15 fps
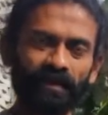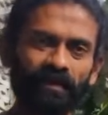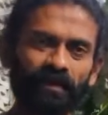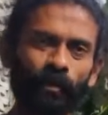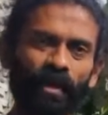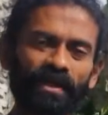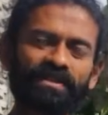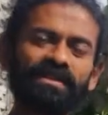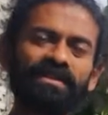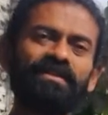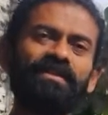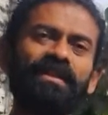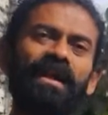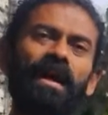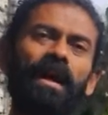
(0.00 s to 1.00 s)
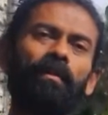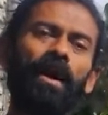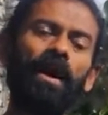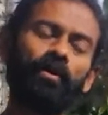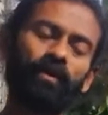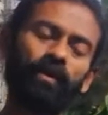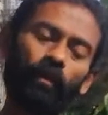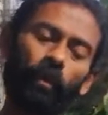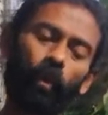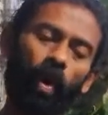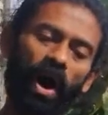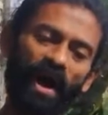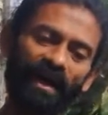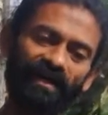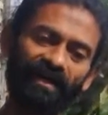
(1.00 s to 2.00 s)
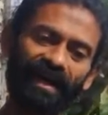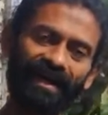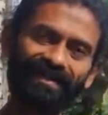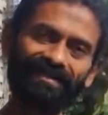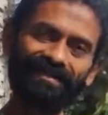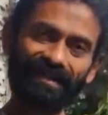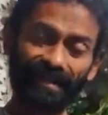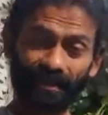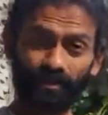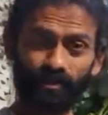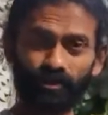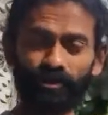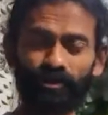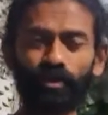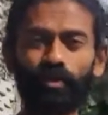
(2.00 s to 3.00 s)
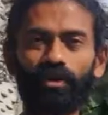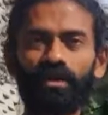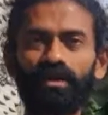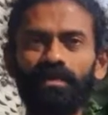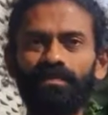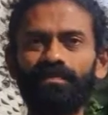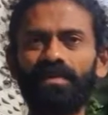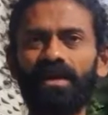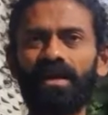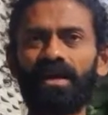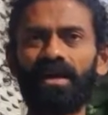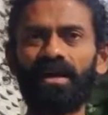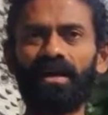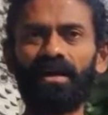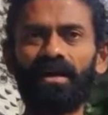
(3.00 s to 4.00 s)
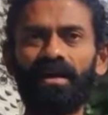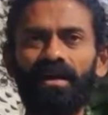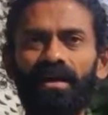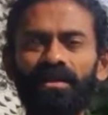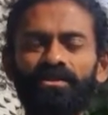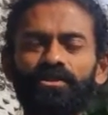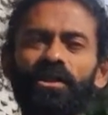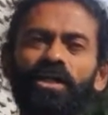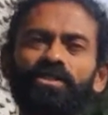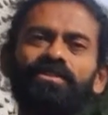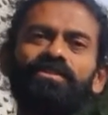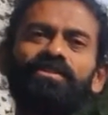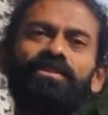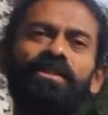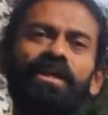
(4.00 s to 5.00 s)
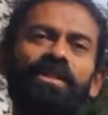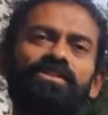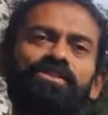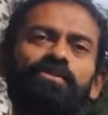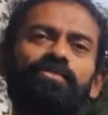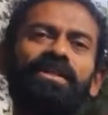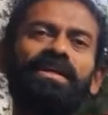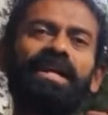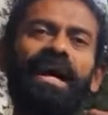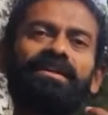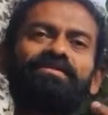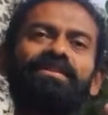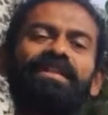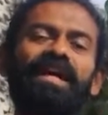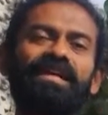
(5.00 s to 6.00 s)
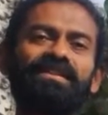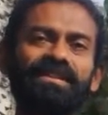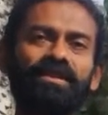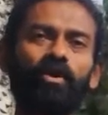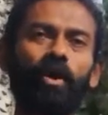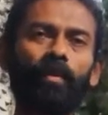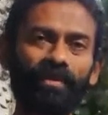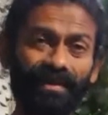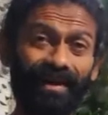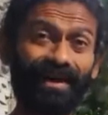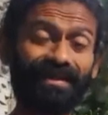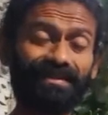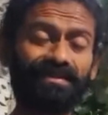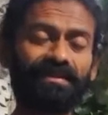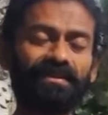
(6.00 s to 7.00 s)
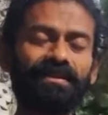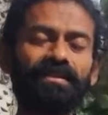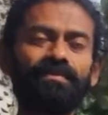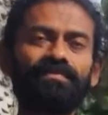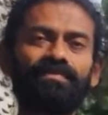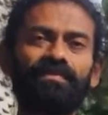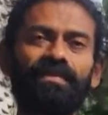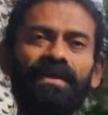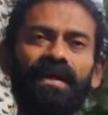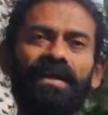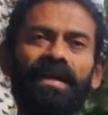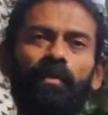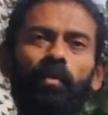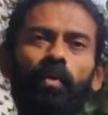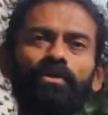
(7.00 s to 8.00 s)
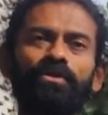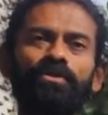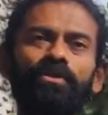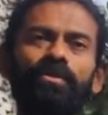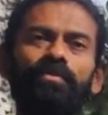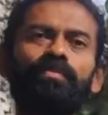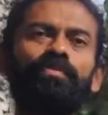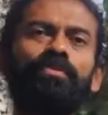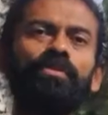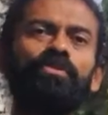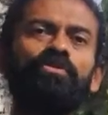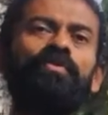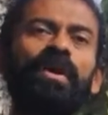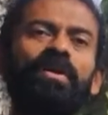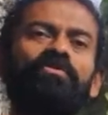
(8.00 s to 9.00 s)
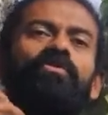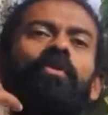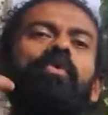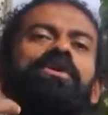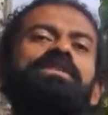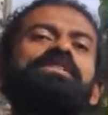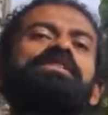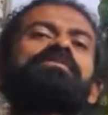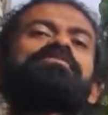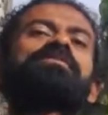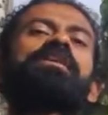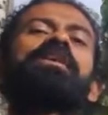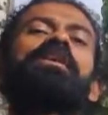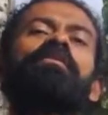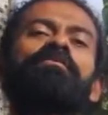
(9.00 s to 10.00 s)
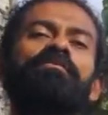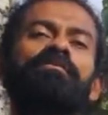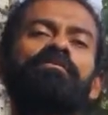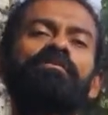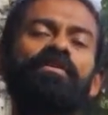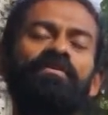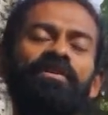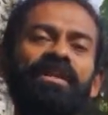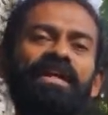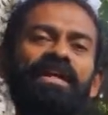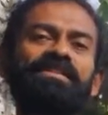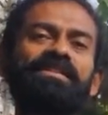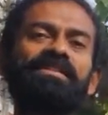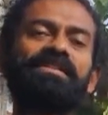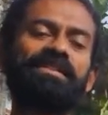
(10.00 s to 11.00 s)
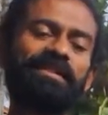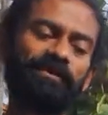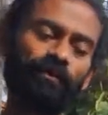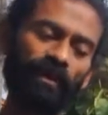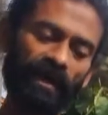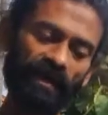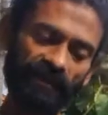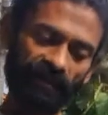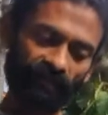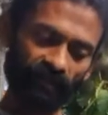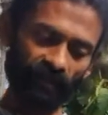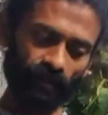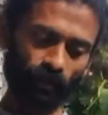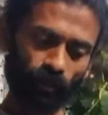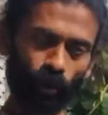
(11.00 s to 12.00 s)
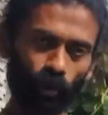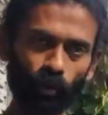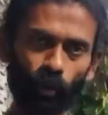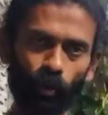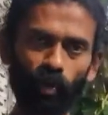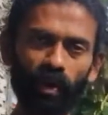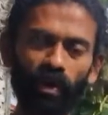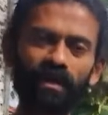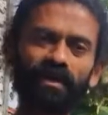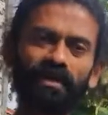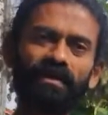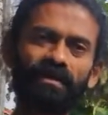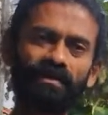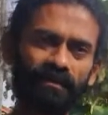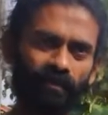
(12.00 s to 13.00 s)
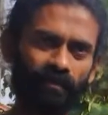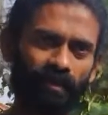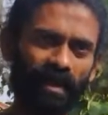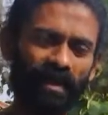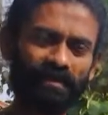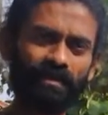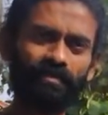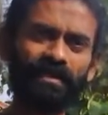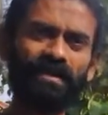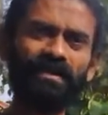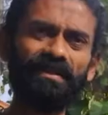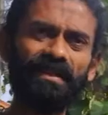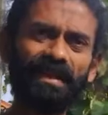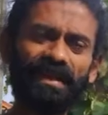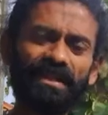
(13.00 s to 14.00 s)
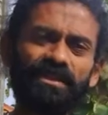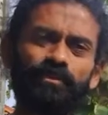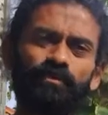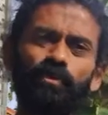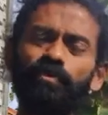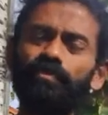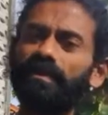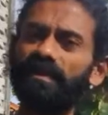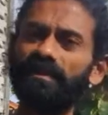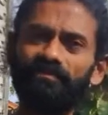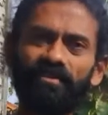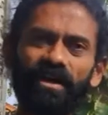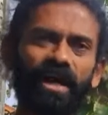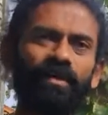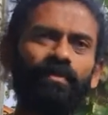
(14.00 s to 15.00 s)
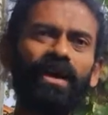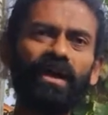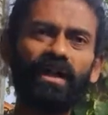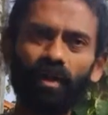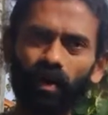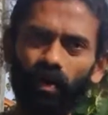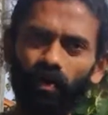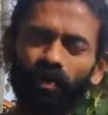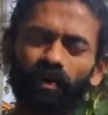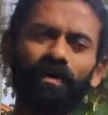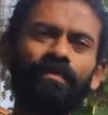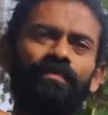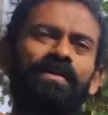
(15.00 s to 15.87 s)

The question about why did I take to yoga? In 2003, I used to be an advertising copywriter and I wanted to improve my focus. We were an agency where there was a lot of work. My typical days would be very, very long.